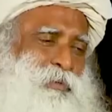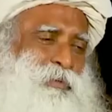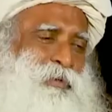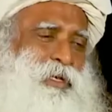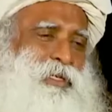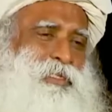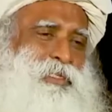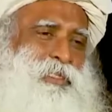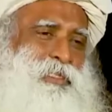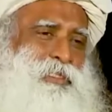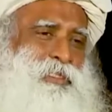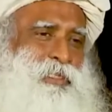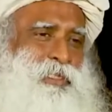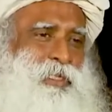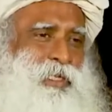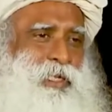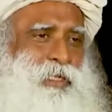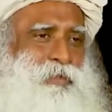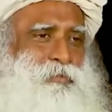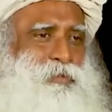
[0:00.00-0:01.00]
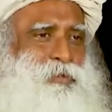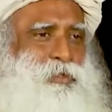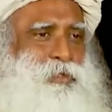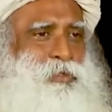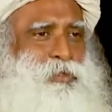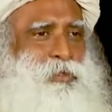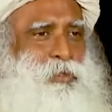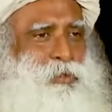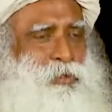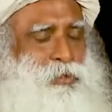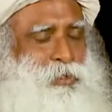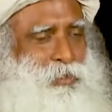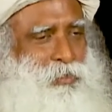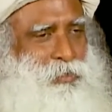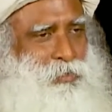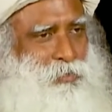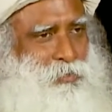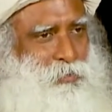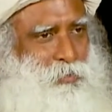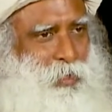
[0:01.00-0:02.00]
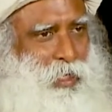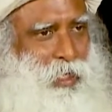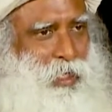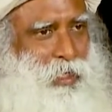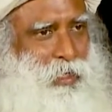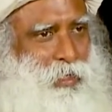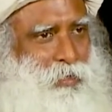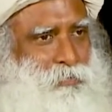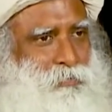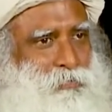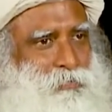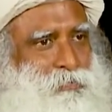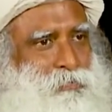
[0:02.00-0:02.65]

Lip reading: Essentially, it was a social way of